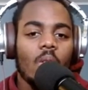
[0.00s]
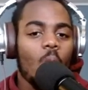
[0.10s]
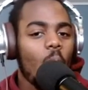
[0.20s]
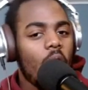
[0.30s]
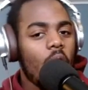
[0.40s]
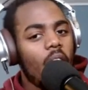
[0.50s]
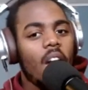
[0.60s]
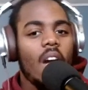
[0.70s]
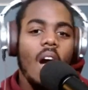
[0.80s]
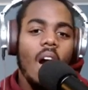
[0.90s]

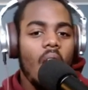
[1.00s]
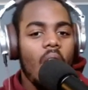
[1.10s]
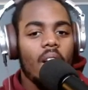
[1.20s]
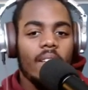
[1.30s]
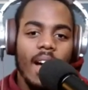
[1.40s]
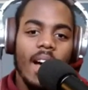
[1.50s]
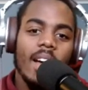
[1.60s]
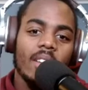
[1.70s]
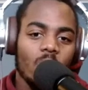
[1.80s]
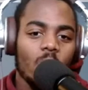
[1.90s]
We are
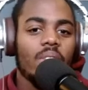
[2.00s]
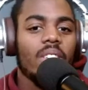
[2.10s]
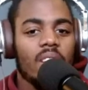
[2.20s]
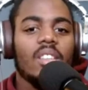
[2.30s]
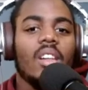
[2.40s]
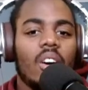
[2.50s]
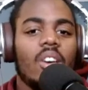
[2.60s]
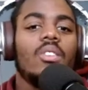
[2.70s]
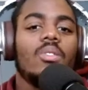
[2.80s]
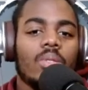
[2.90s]
not doing this
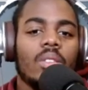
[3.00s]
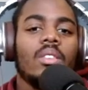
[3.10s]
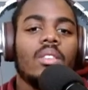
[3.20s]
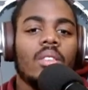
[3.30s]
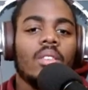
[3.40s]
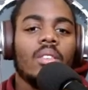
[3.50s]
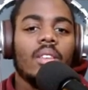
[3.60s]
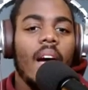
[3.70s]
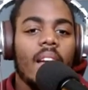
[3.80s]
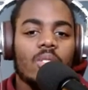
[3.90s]
alone.
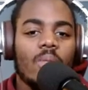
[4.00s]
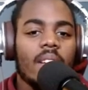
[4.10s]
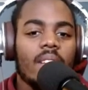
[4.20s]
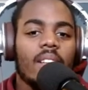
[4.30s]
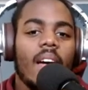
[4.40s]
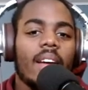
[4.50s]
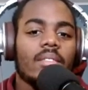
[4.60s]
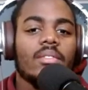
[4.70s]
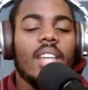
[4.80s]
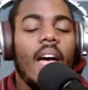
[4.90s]
God is right there, like,
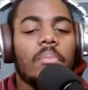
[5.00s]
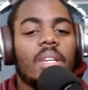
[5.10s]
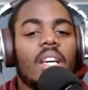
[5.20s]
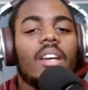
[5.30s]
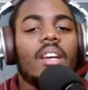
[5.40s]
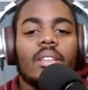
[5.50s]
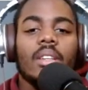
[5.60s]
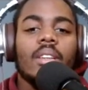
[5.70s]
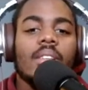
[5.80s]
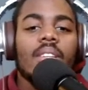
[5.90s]
tag me in.
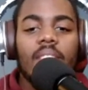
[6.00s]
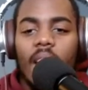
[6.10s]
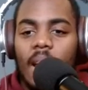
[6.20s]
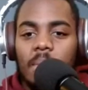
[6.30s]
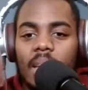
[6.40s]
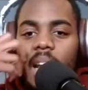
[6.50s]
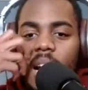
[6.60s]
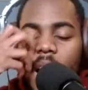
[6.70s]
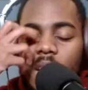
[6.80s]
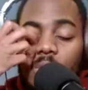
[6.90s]
Tag me in. I
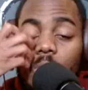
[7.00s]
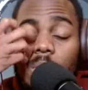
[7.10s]
got you.